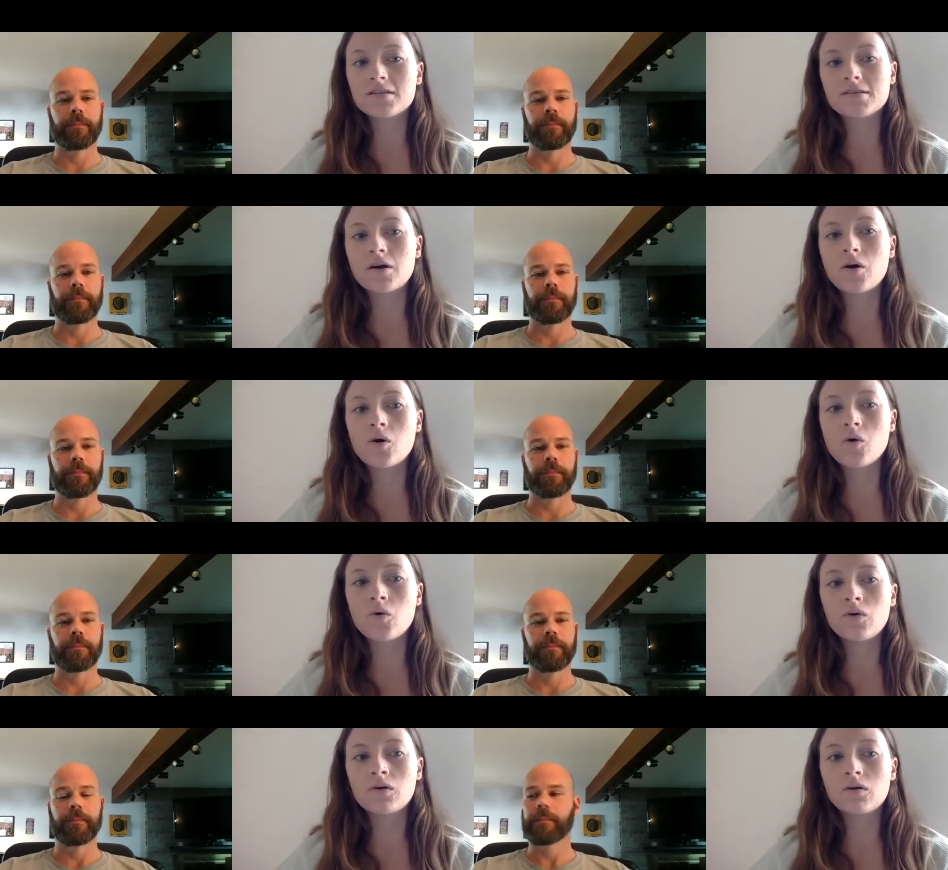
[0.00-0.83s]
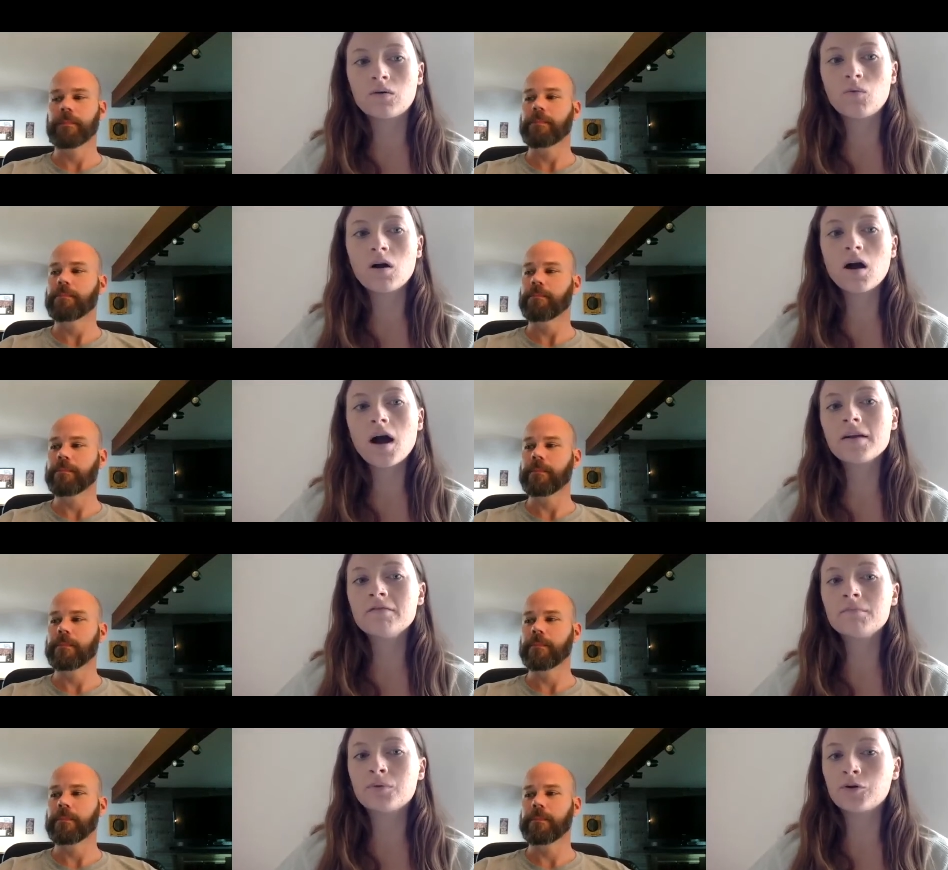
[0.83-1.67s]
Speaker 1: So what kind
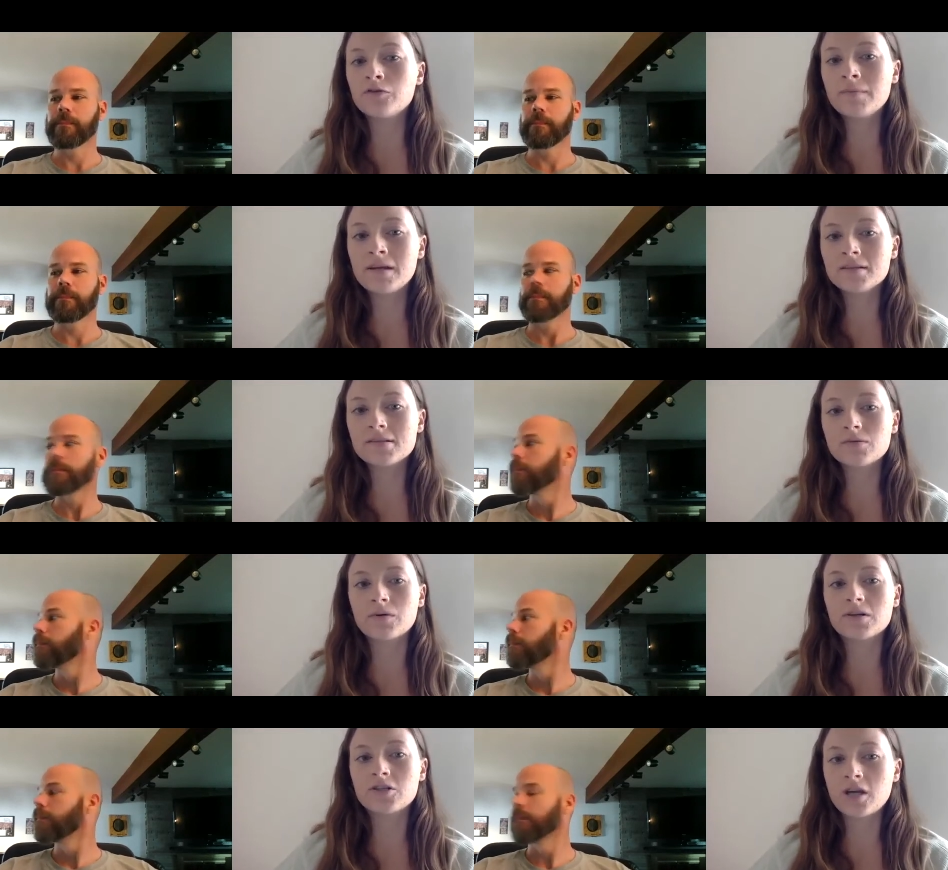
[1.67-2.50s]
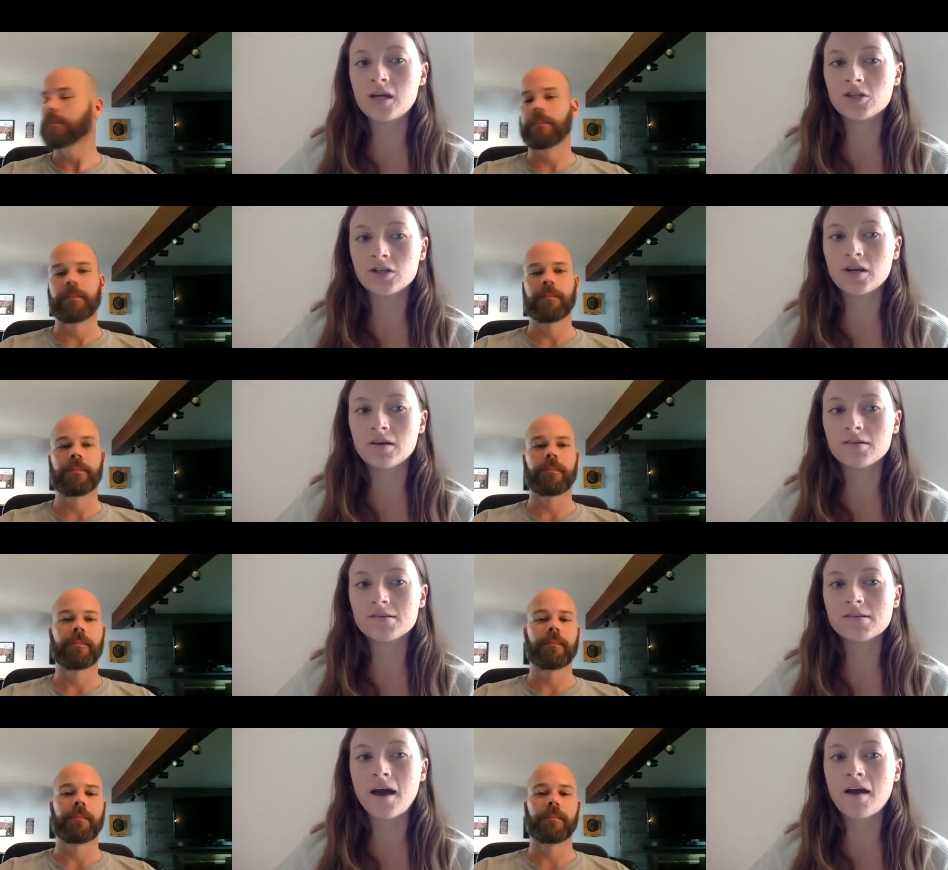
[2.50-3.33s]
of improvements or
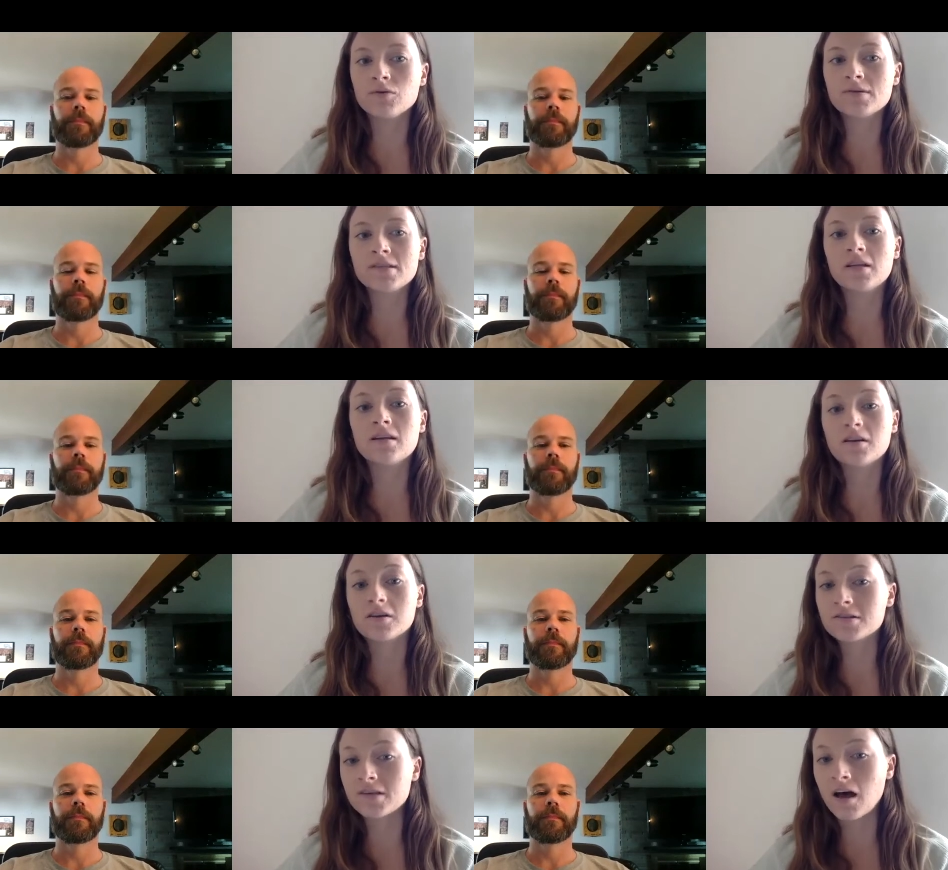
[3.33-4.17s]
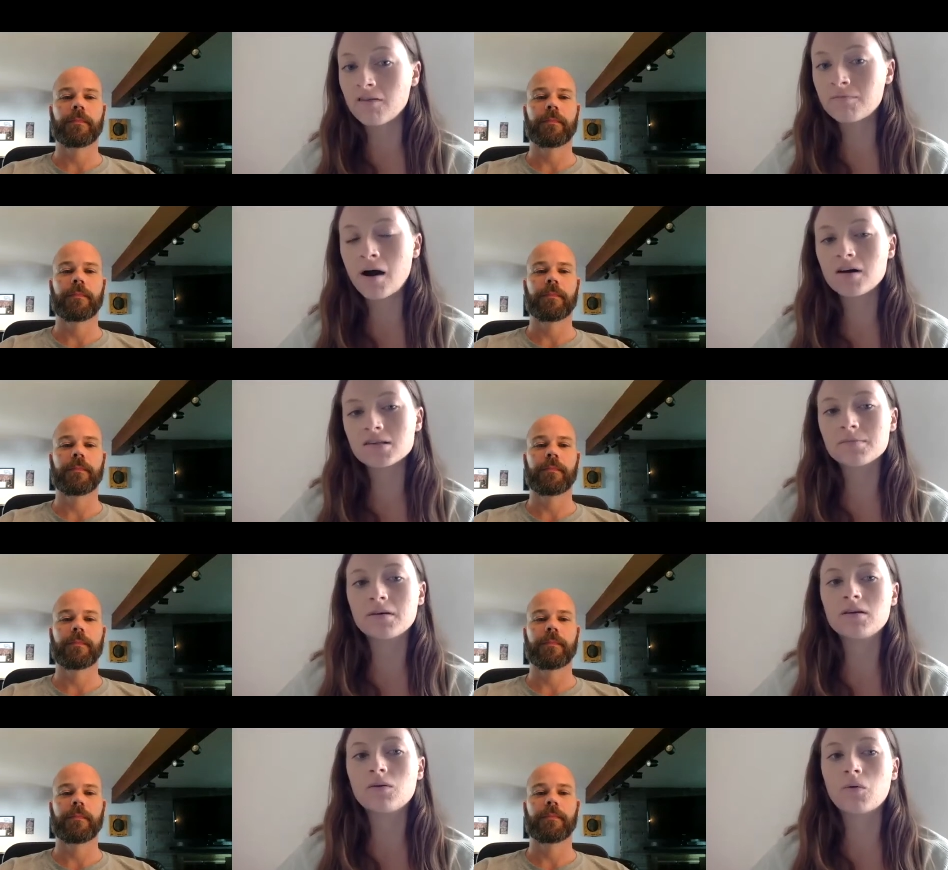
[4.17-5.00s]
changes have you seen in yourself
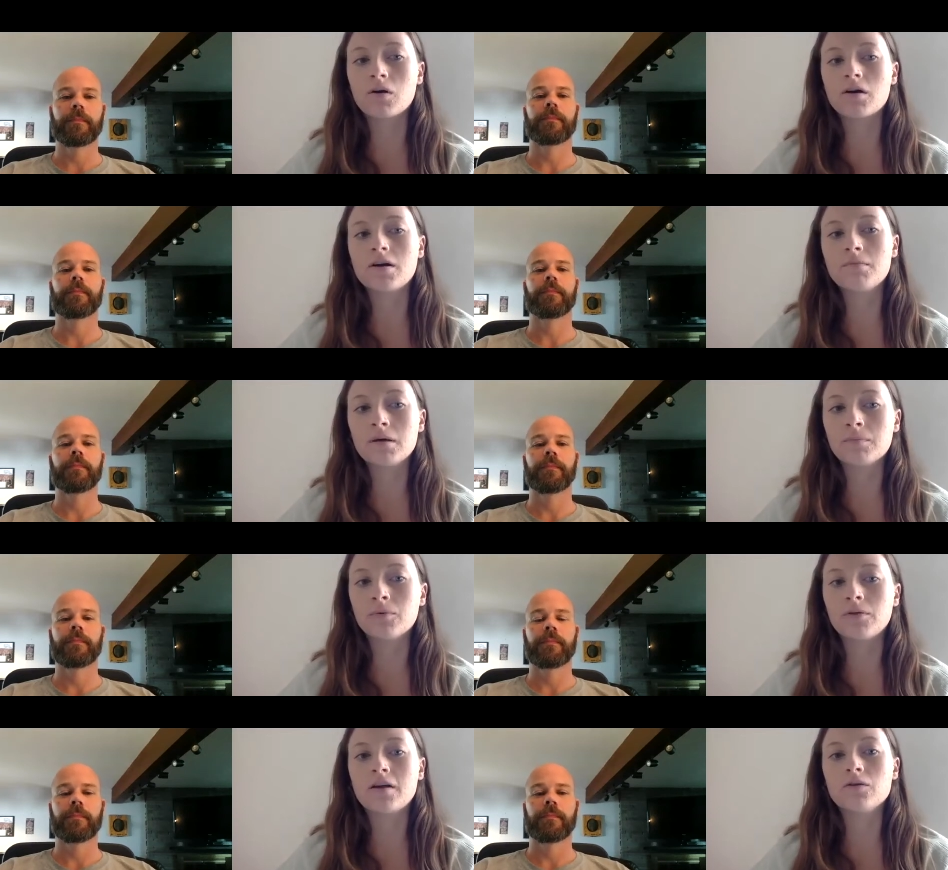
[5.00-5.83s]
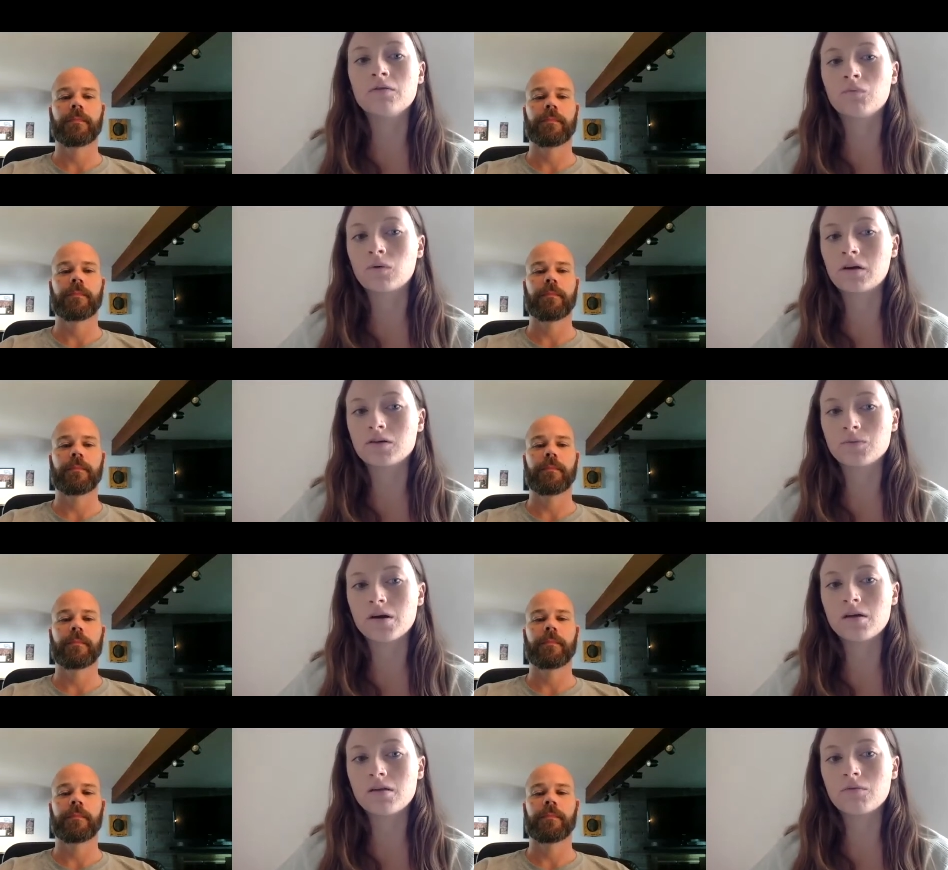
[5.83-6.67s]
possibly or in people that you have worked
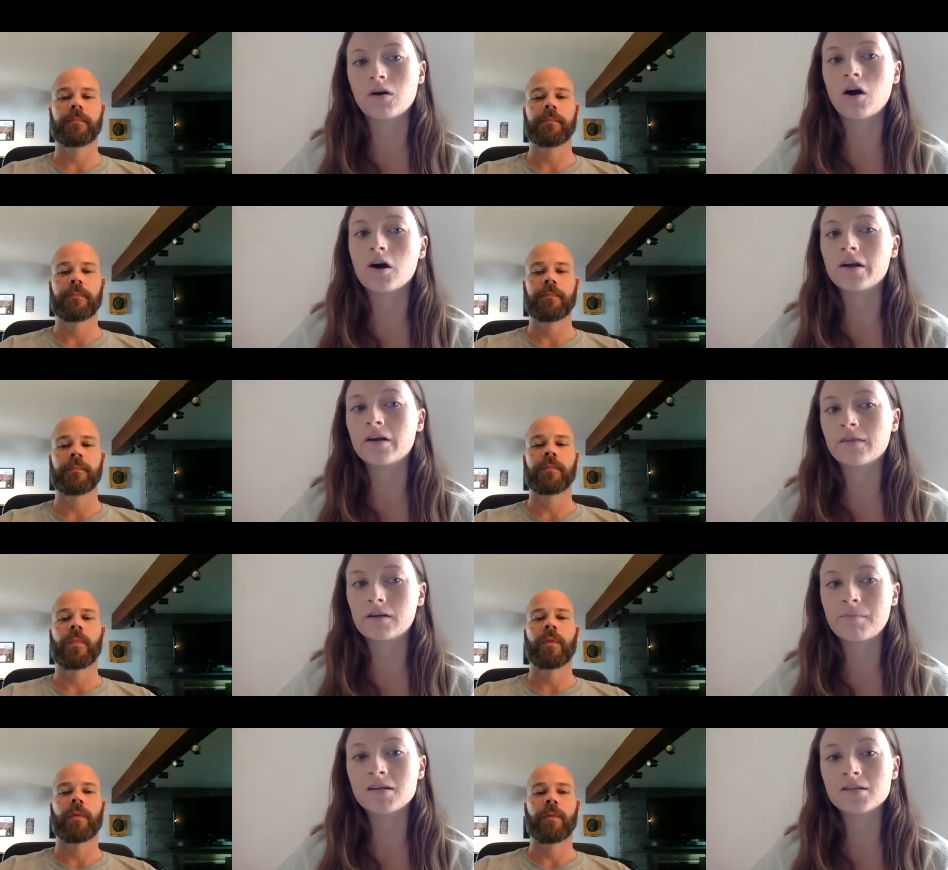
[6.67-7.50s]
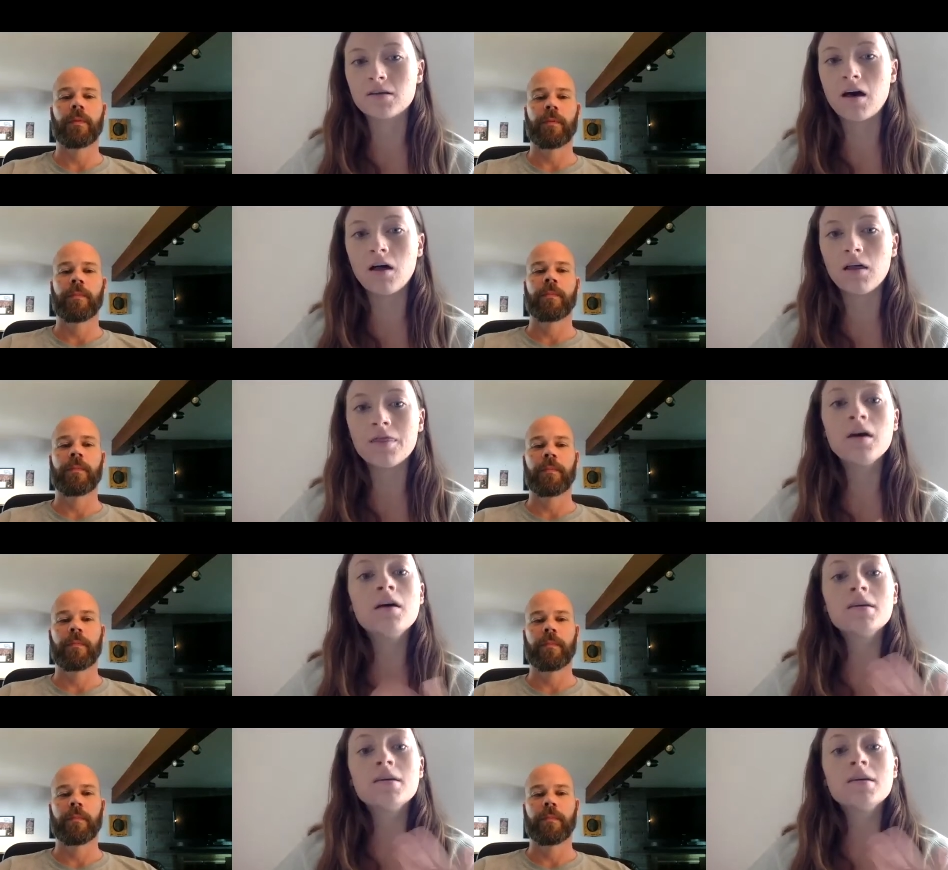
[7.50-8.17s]
with regarding their mental health